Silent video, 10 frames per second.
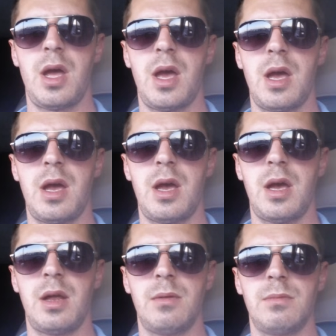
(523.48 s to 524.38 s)

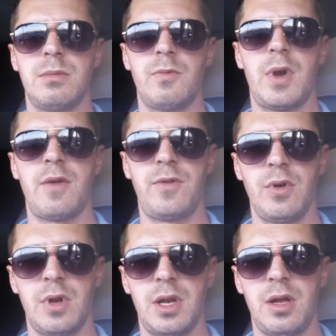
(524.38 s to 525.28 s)
and when I
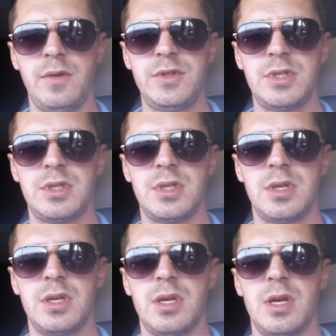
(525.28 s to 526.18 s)
fuel at Love's,
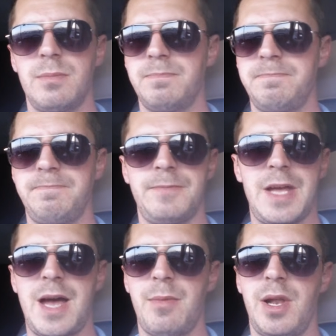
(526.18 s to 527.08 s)

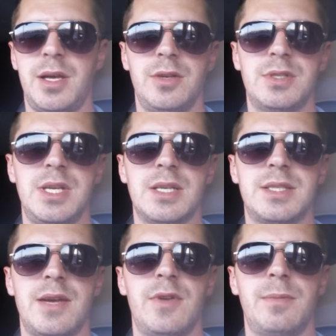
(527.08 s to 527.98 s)
I'm lucky to see a
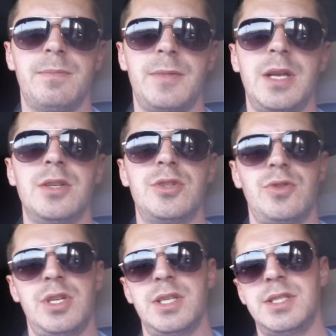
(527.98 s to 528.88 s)
7, and it's
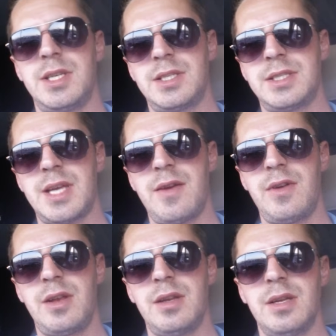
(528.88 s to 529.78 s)
usually
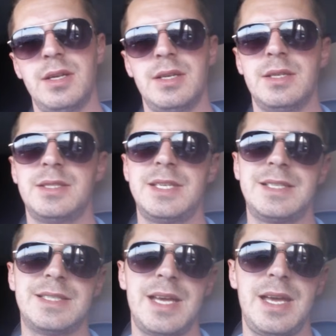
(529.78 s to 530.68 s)
6.7,
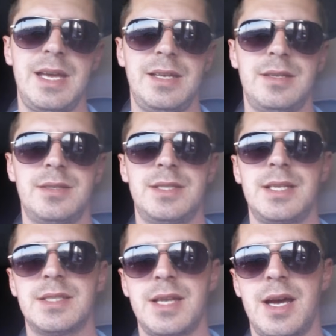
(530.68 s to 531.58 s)
6.8,
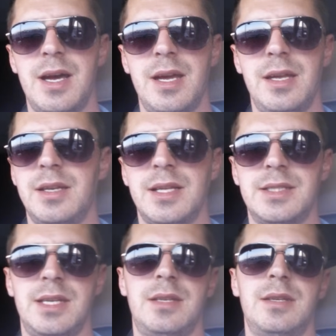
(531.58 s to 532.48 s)
6.9.
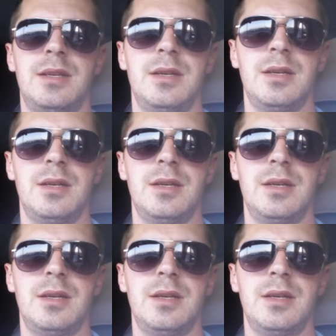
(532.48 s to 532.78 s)
That's it.